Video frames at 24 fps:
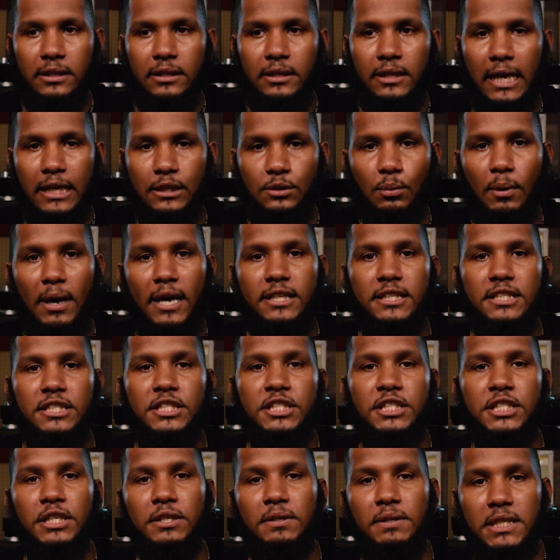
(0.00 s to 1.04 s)
That's why the
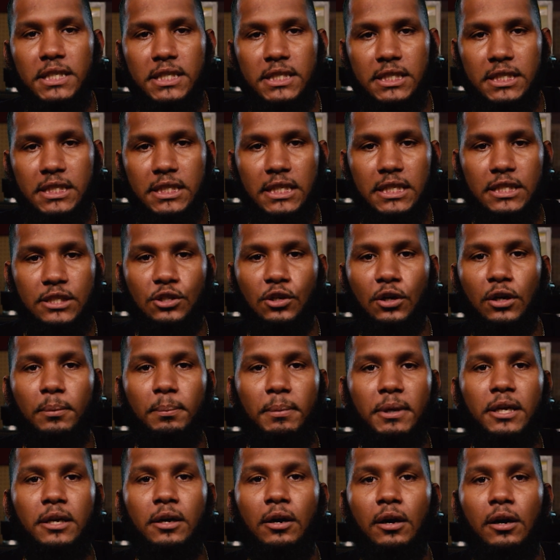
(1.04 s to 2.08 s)
series is going to
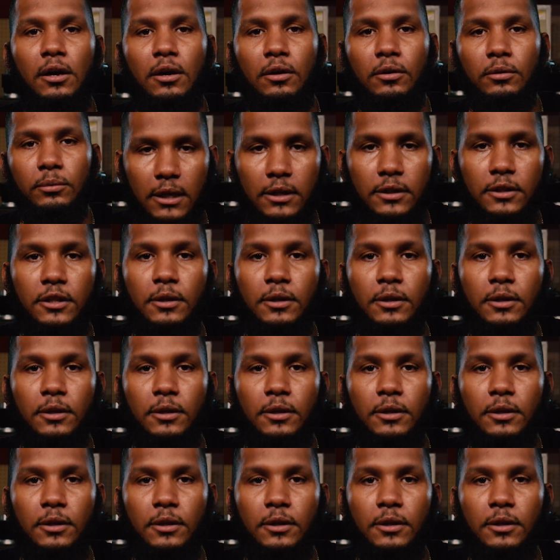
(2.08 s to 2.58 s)
be called